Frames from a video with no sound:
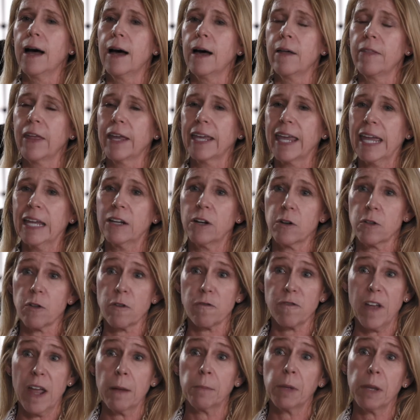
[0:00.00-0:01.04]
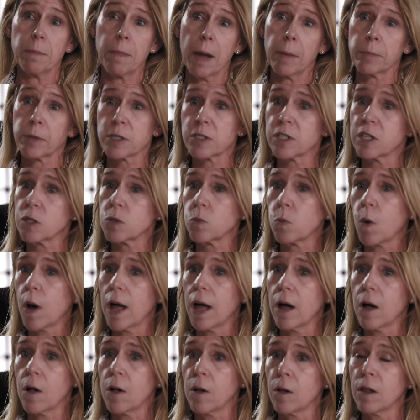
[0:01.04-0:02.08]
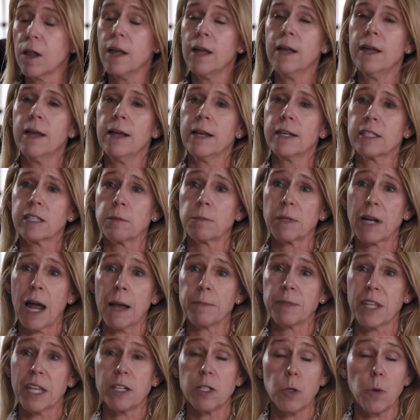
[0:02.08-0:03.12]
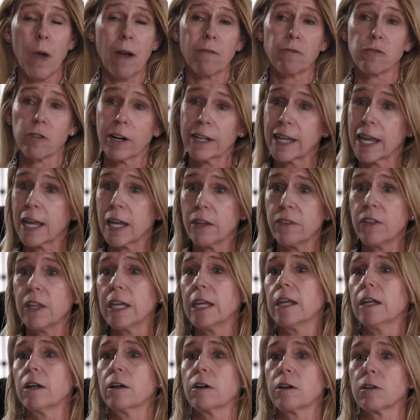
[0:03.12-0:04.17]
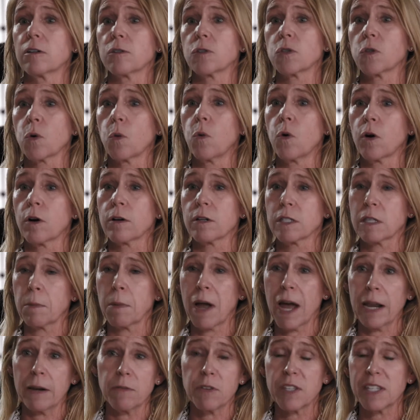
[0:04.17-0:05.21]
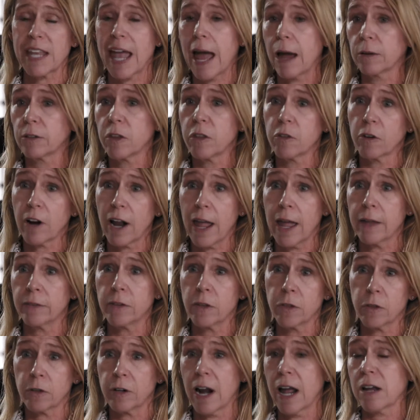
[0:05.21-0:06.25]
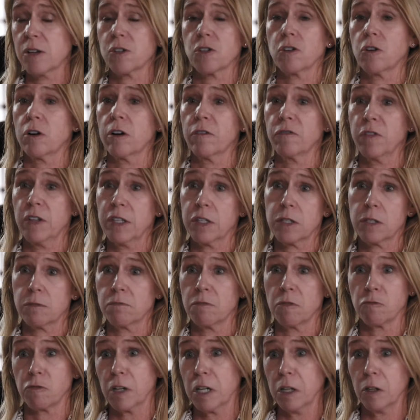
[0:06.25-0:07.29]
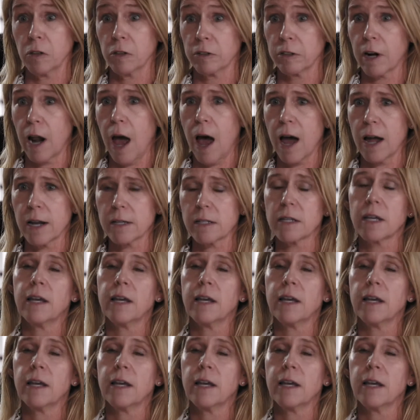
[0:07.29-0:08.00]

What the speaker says: They can't hear their family members as well. Sometimes they do have ringing in the ears or some kind of sound in their head that they're not sure if it's real or not.